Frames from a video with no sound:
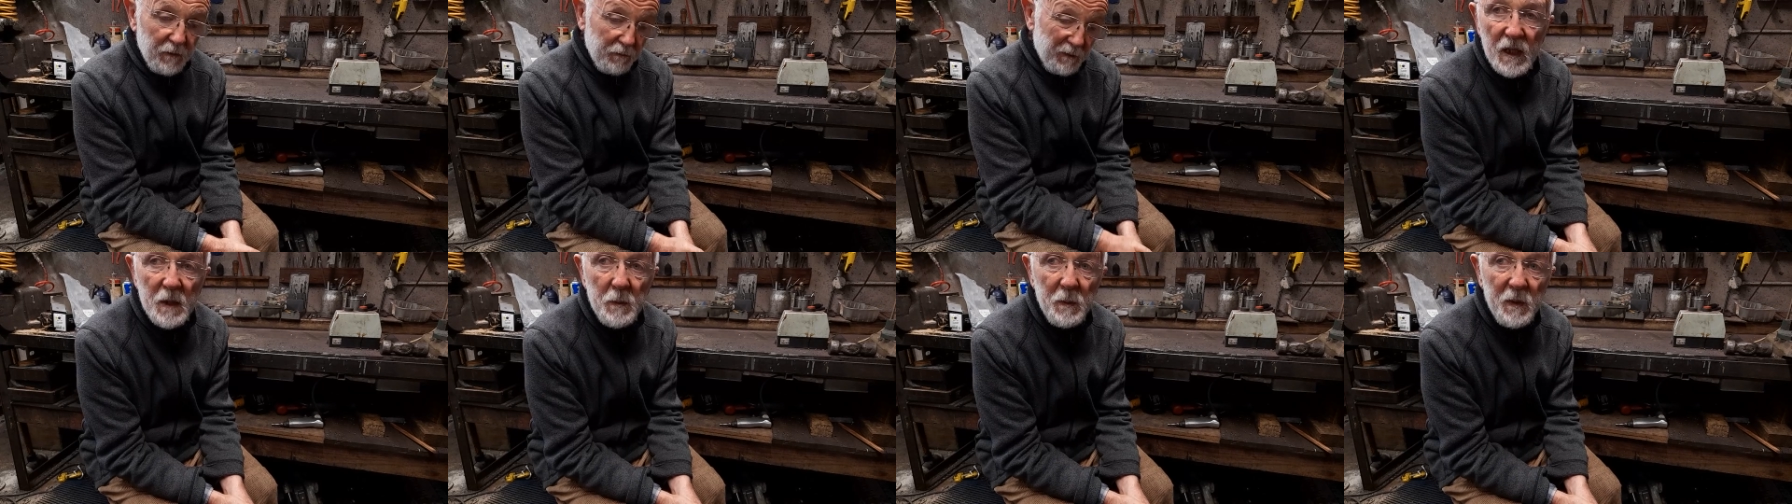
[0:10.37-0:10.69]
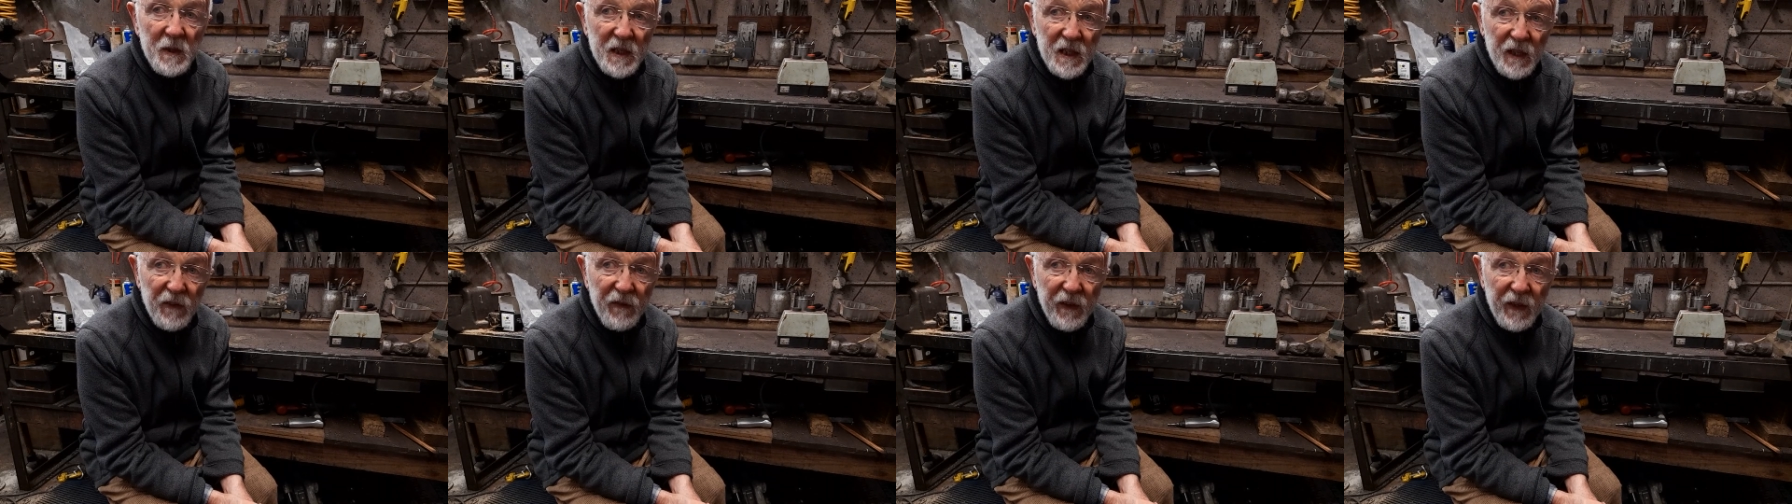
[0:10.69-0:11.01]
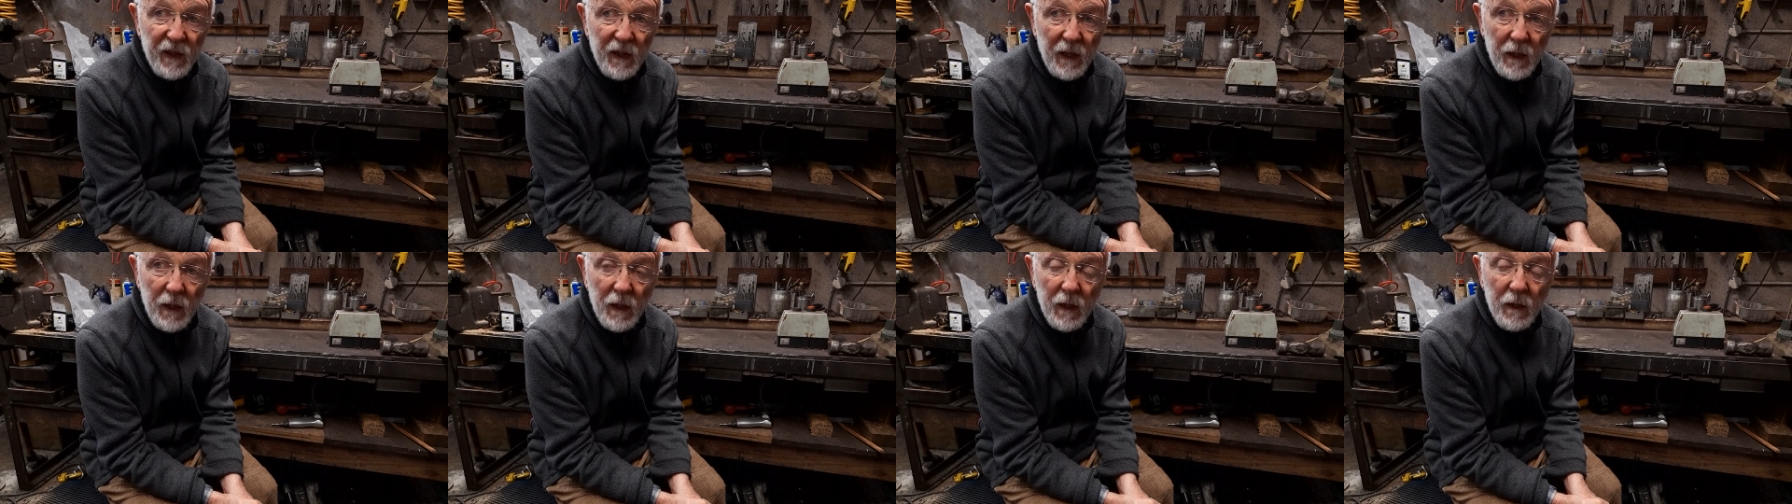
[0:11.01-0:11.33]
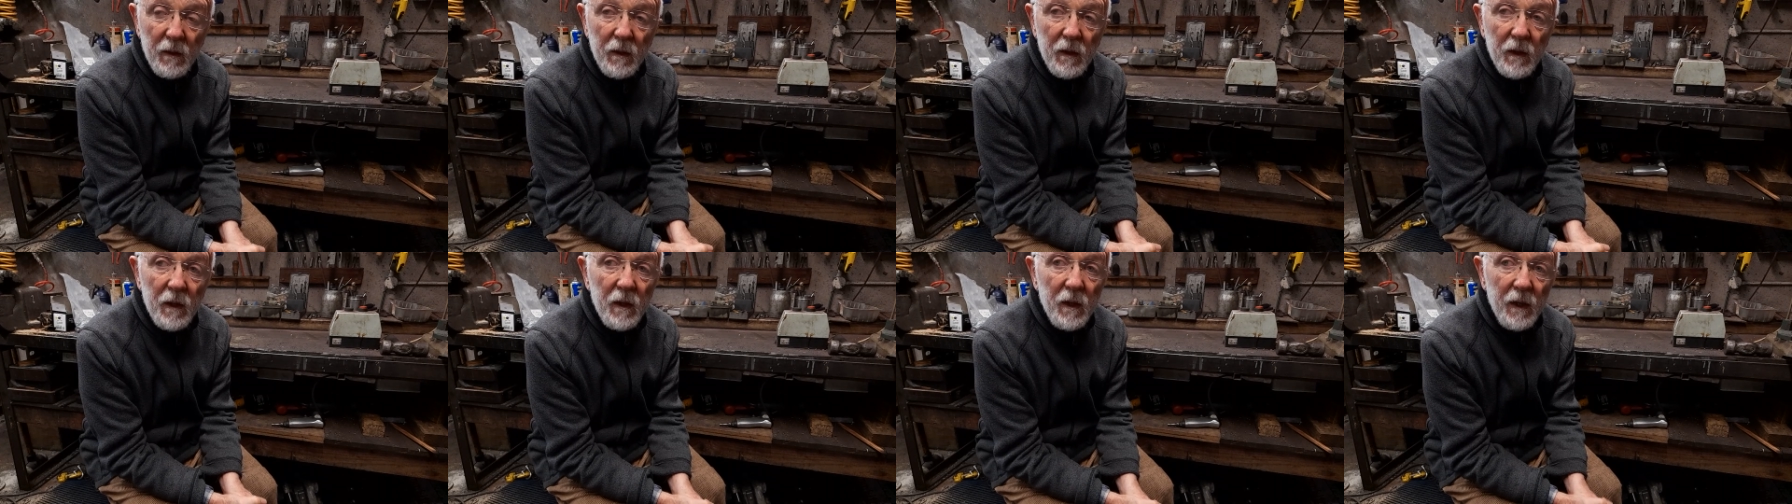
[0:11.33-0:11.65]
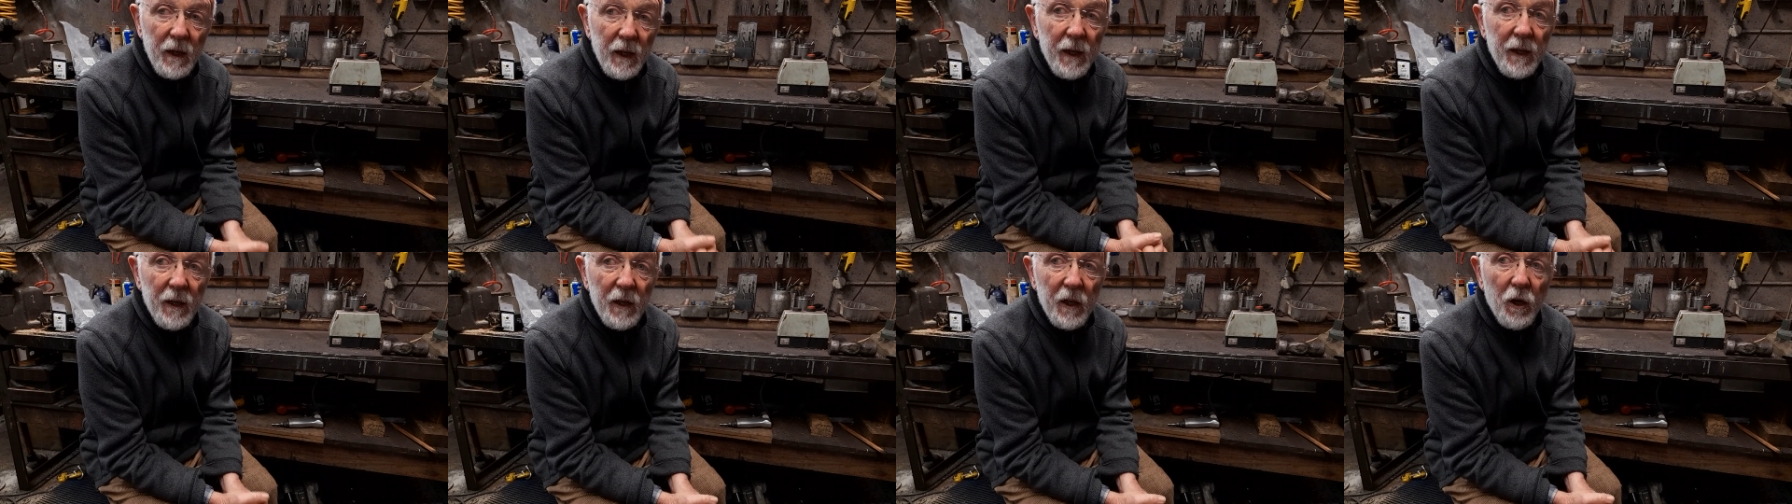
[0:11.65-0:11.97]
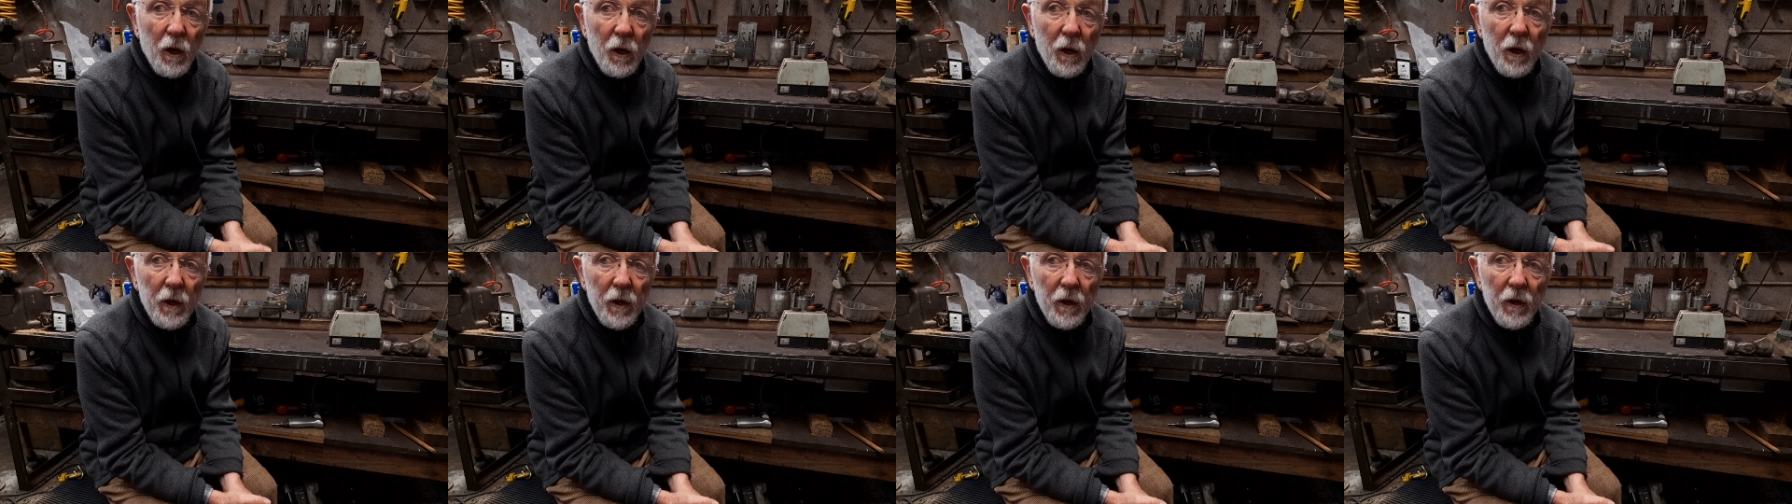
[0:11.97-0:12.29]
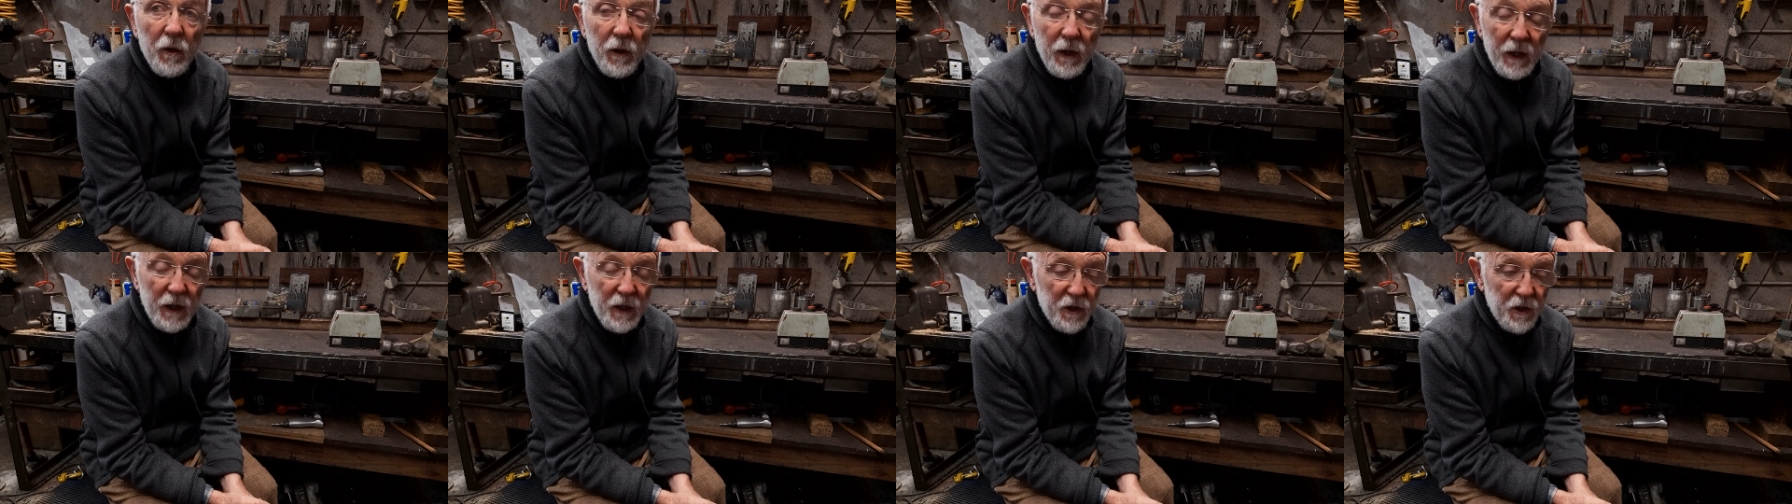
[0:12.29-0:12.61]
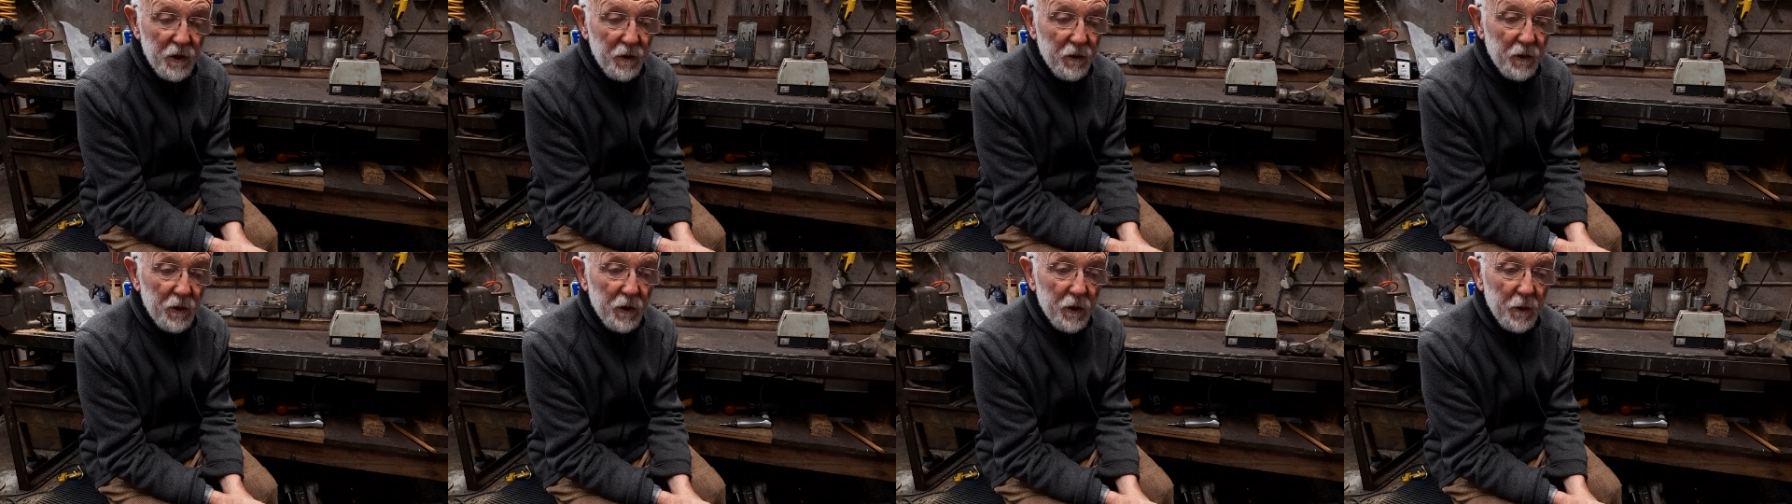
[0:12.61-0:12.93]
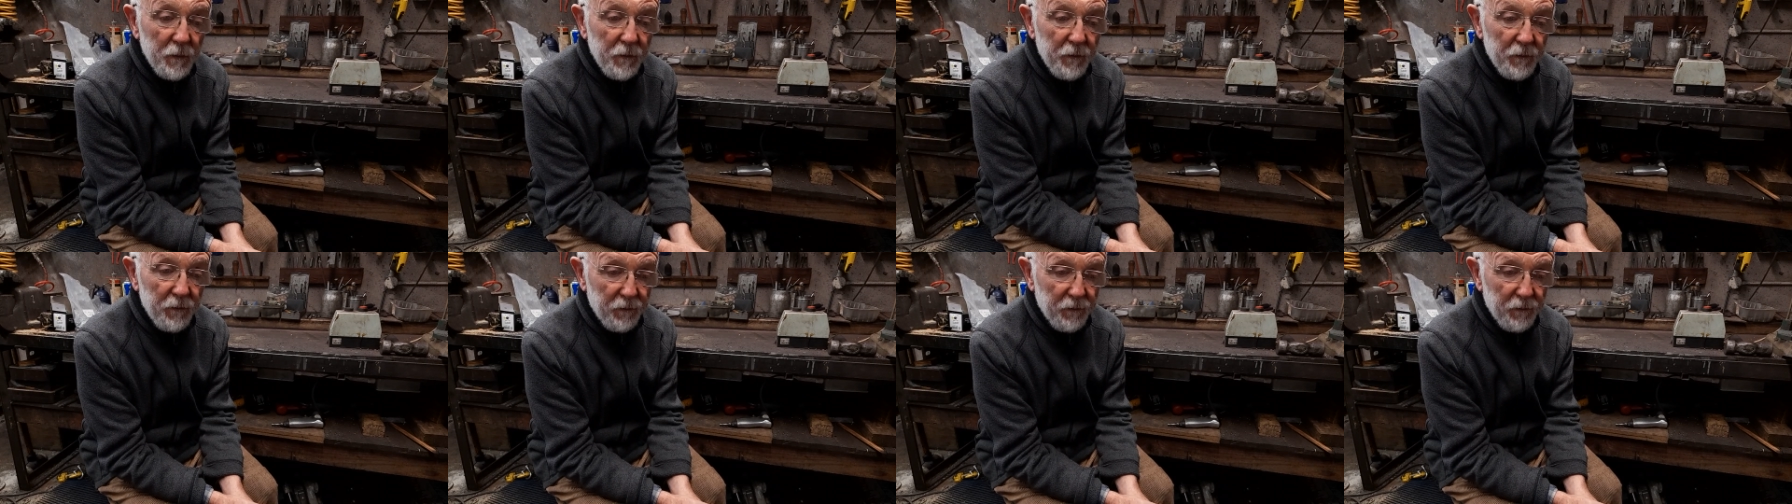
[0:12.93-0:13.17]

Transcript: specifically in Gardner engines.